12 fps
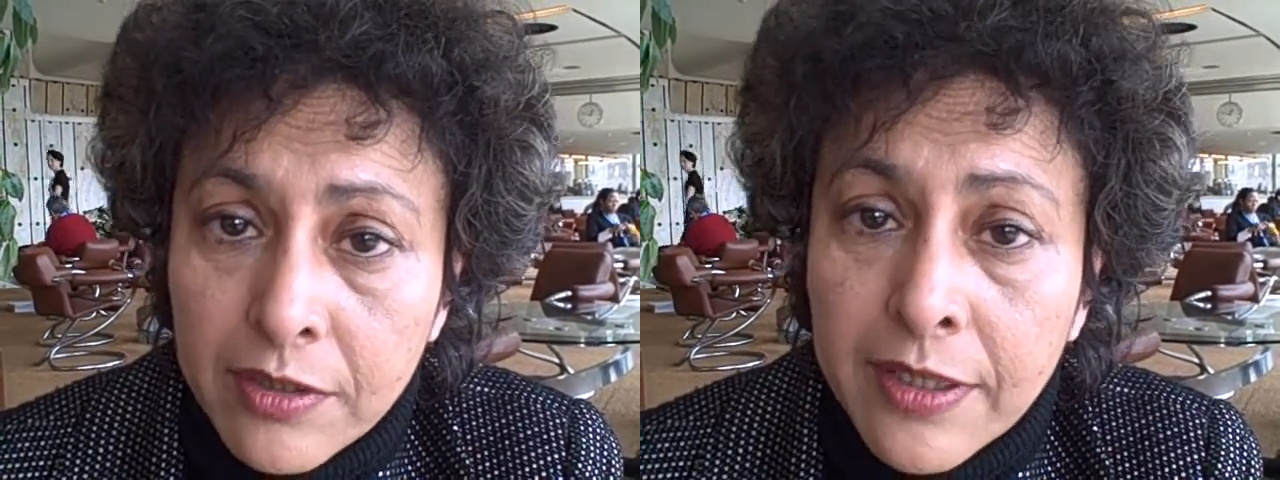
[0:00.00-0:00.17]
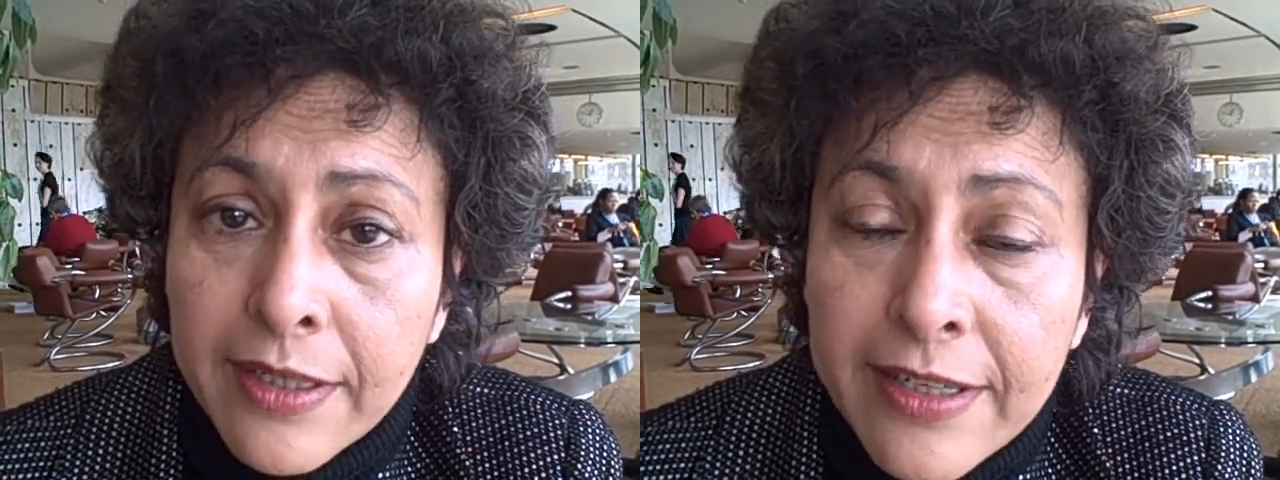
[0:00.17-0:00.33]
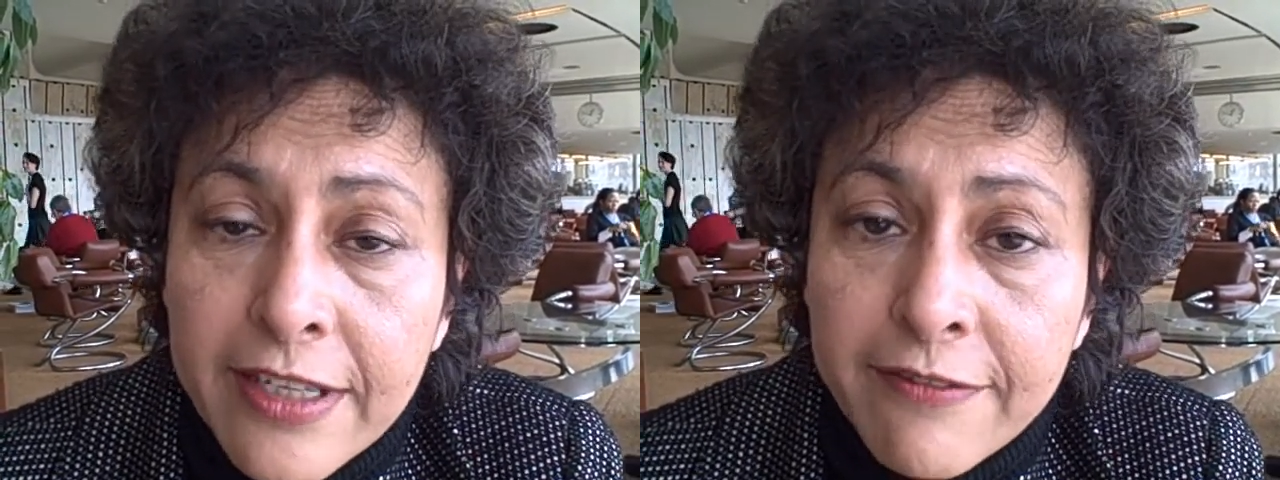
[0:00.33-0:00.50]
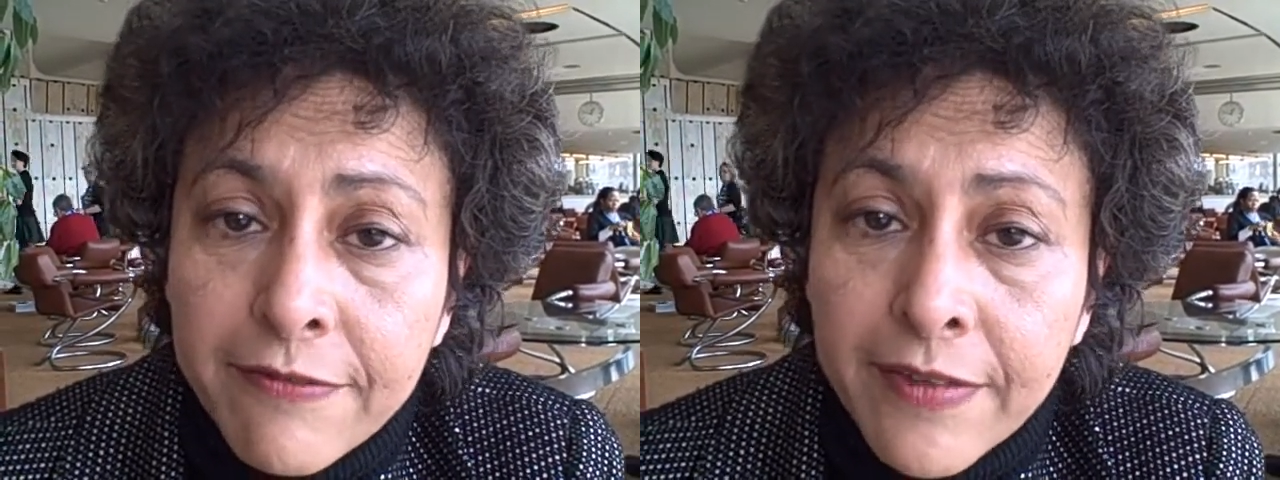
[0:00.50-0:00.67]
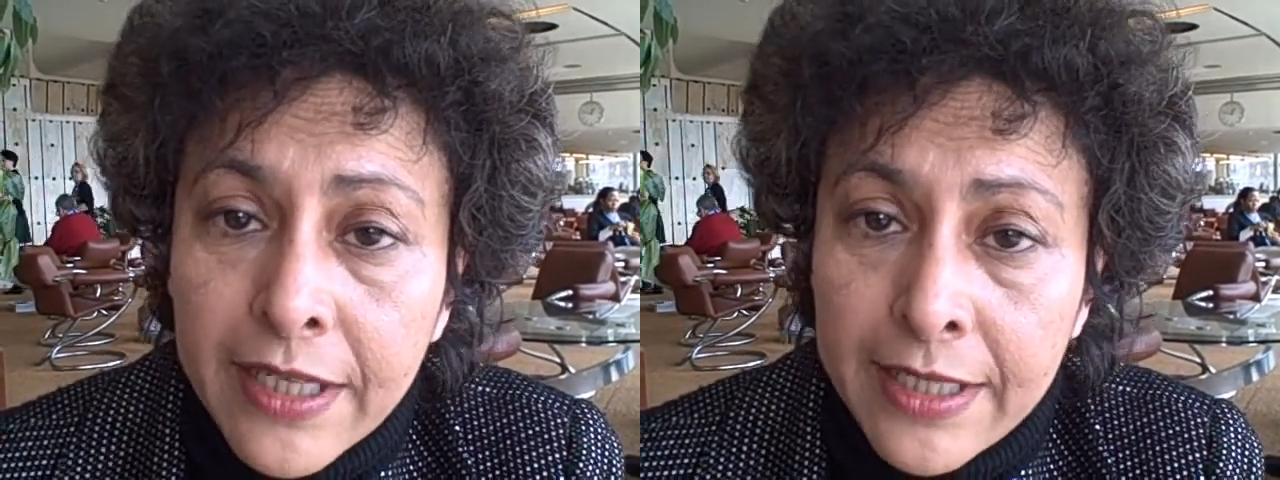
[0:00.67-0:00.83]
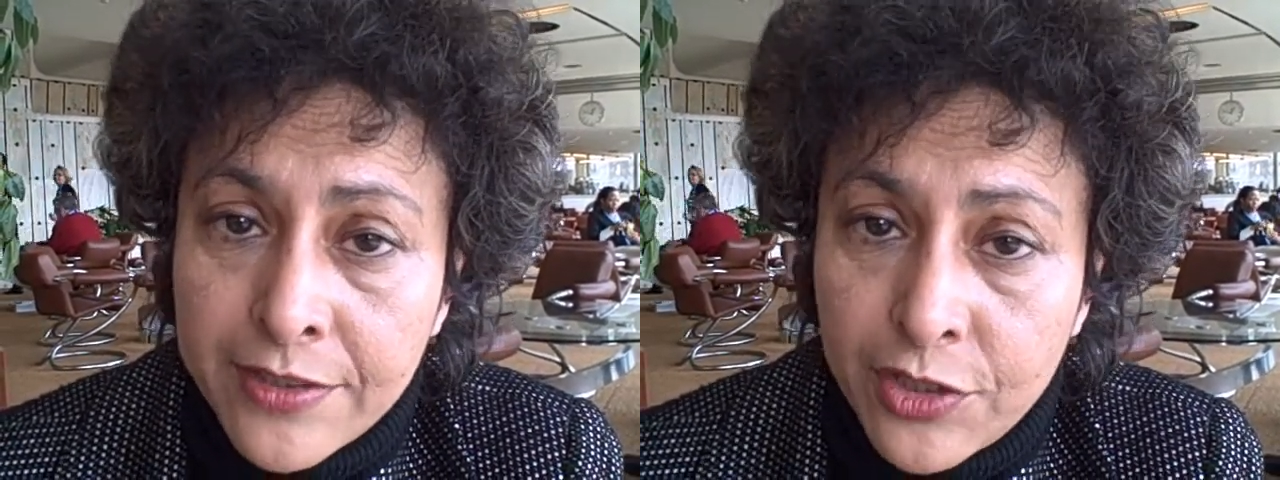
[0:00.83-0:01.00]
they live
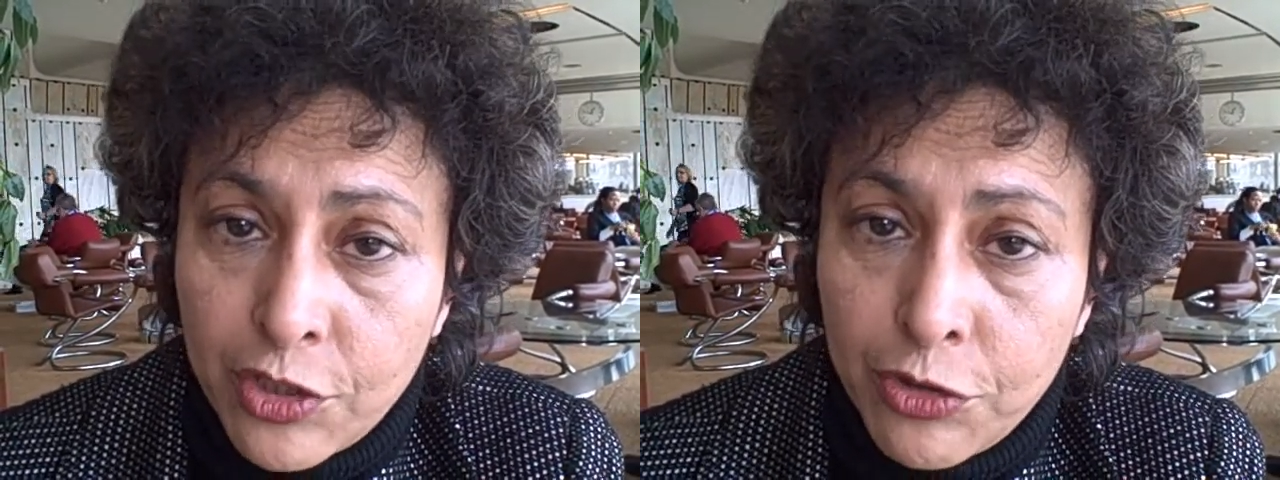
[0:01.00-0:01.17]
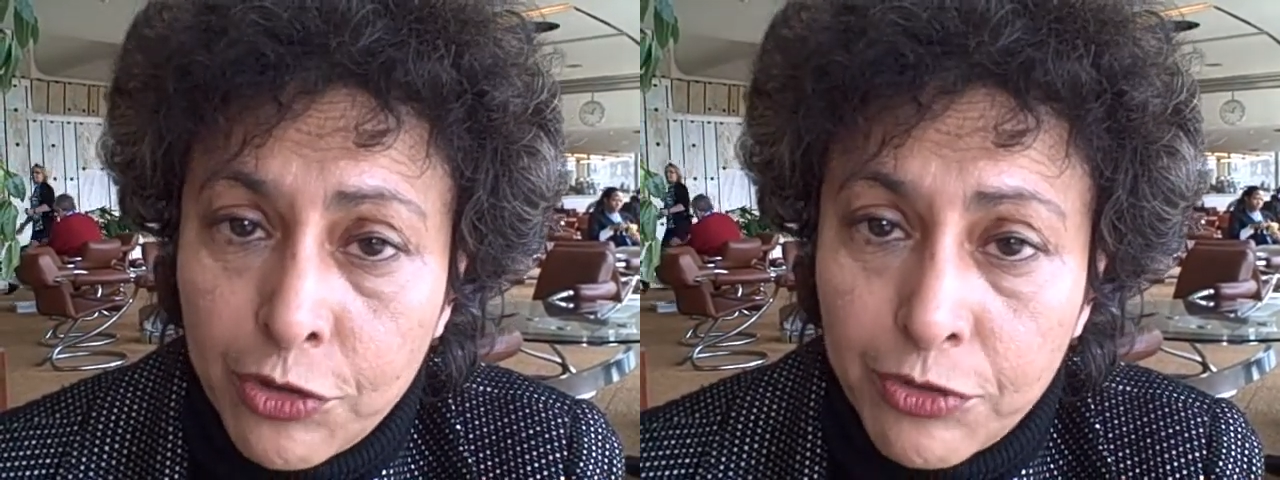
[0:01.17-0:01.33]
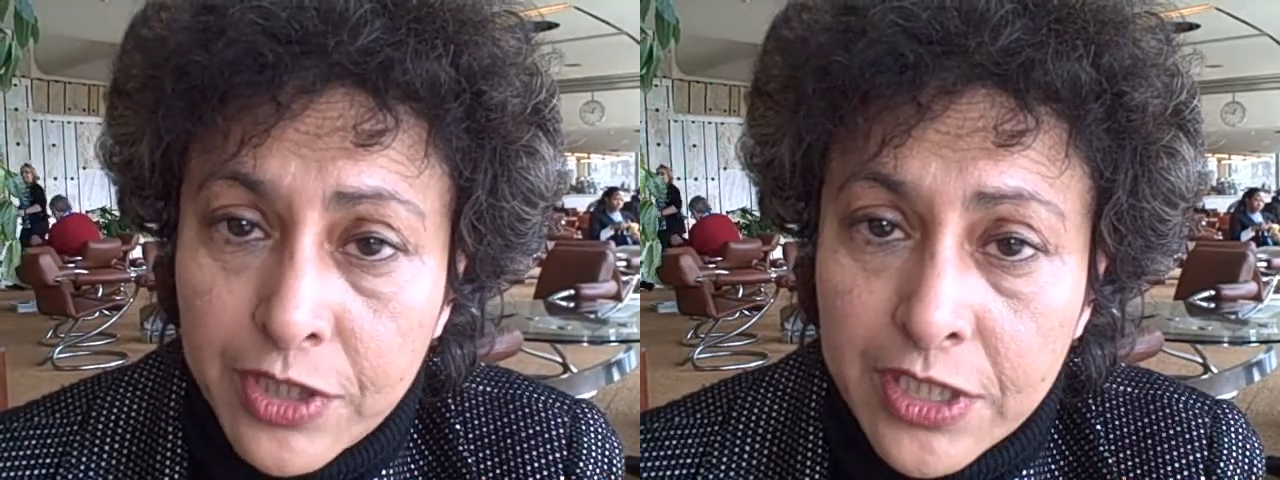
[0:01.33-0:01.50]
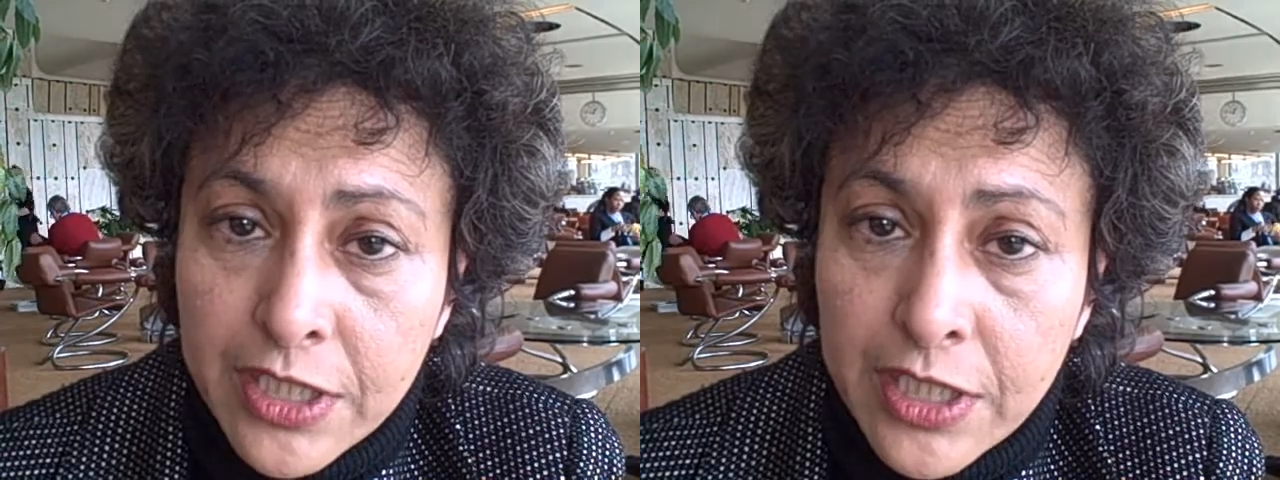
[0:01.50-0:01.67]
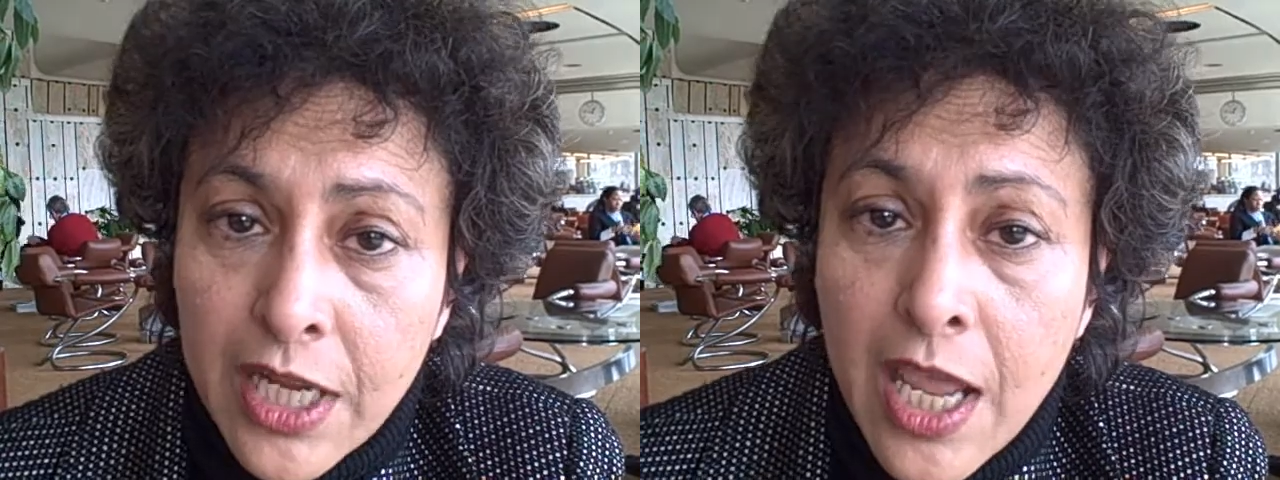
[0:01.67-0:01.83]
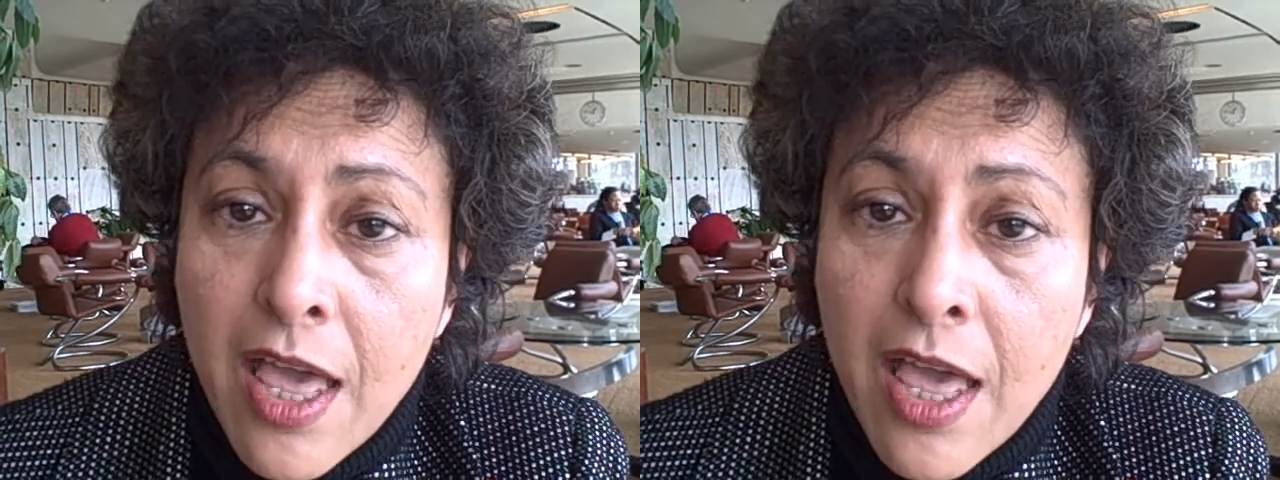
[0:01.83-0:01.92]
in insecurity,